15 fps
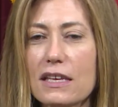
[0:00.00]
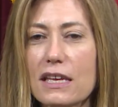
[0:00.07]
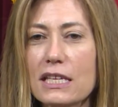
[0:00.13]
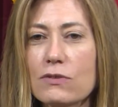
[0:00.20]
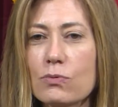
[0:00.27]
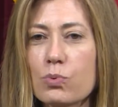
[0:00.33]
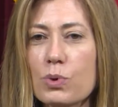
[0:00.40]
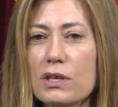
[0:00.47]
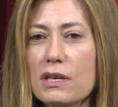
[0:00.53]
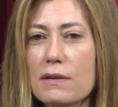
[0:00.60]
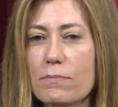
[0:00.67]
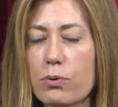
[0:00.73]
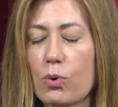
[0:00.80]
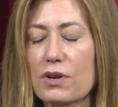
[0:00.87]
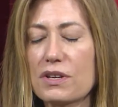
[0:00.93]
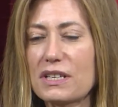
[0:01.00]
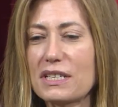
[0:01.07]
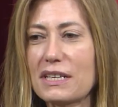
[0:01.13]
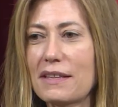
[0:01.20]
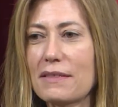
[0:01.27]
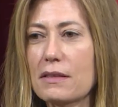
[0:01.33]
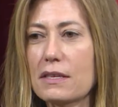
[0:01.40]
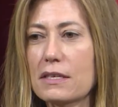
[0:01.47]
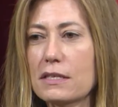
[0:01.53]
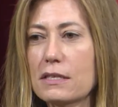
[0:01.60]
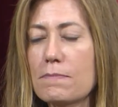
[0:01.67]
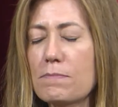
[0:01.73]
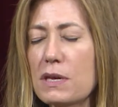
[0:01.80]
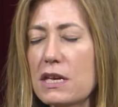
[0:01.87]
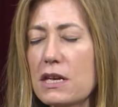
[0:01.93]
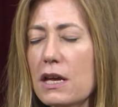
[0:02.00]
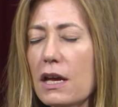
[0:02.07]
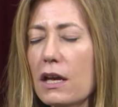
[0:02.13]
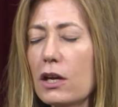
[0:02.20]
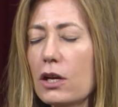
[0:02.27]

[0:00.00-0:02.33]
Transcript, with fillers: it's really important to, to be